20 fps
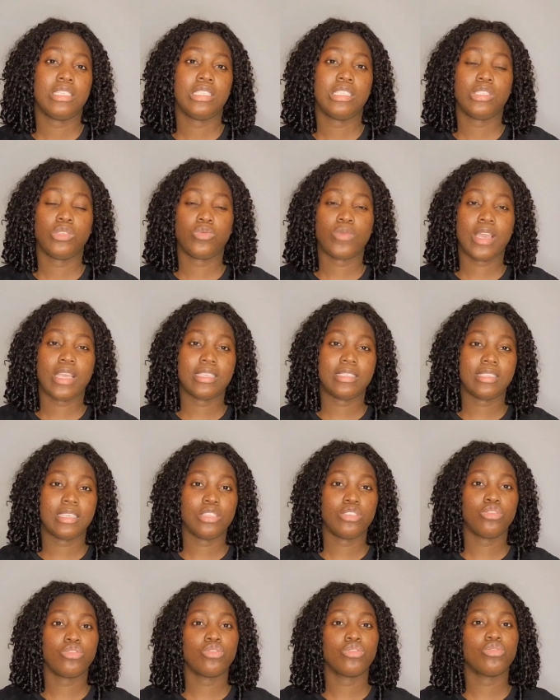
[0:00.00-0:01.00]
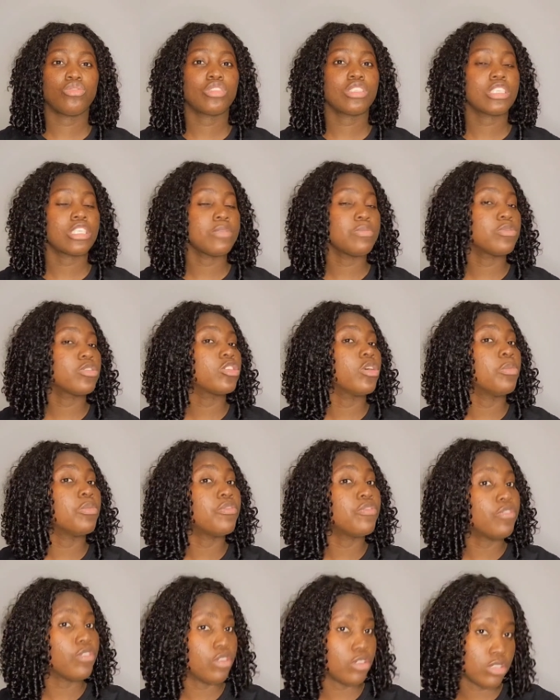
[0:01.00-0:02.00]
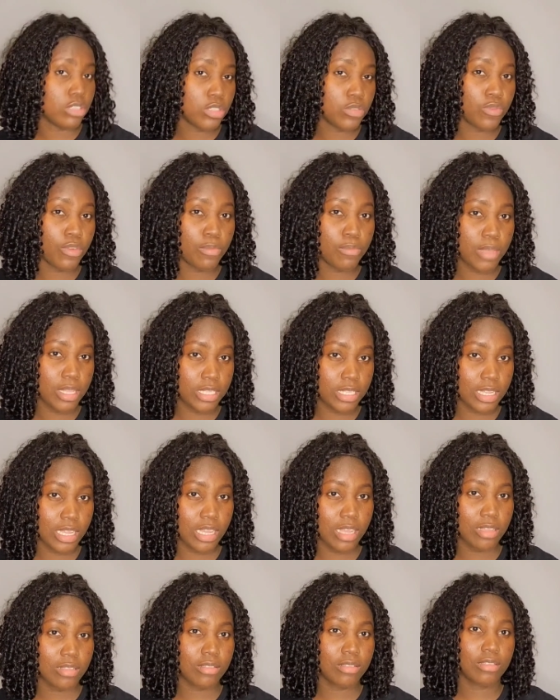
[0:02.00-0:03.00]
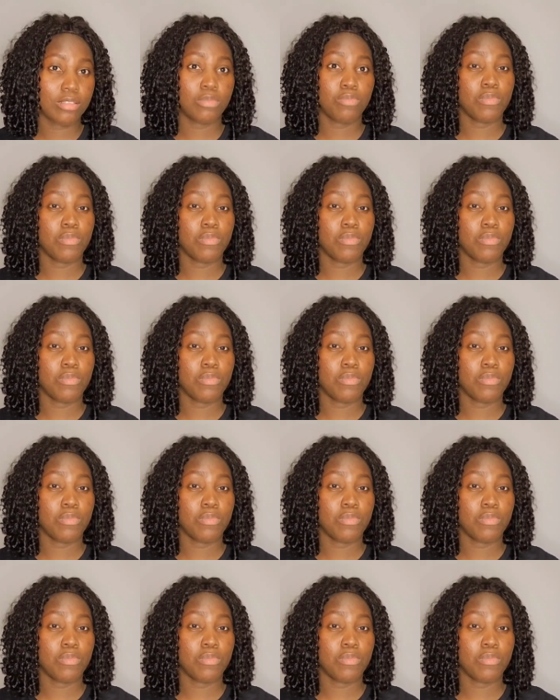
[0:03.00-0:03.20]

This is why I said you should keep some funds for medicals.